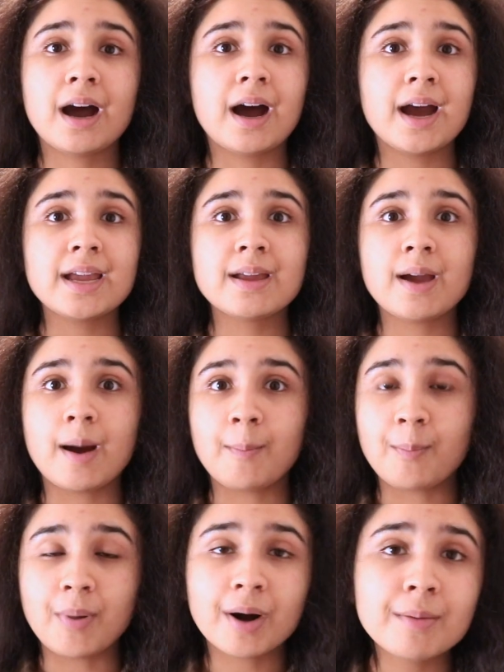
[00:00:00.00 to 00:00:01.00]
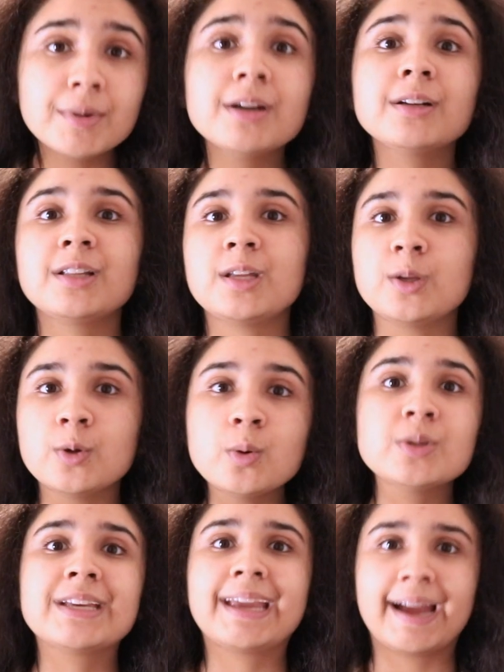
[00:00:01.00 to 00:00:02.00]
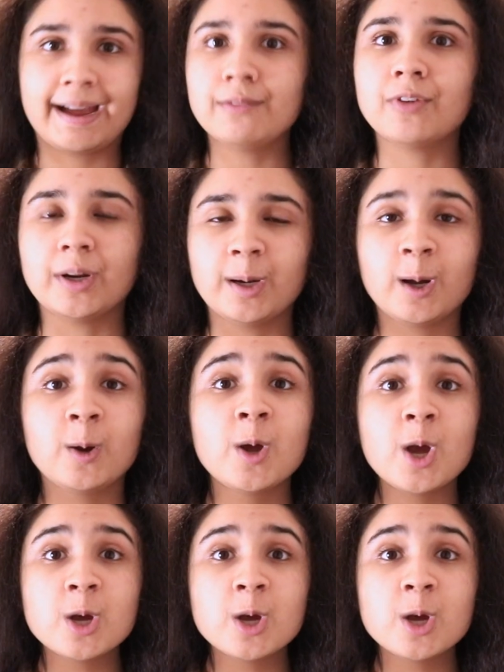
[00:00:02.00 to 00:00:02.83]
I permanently use Canva now.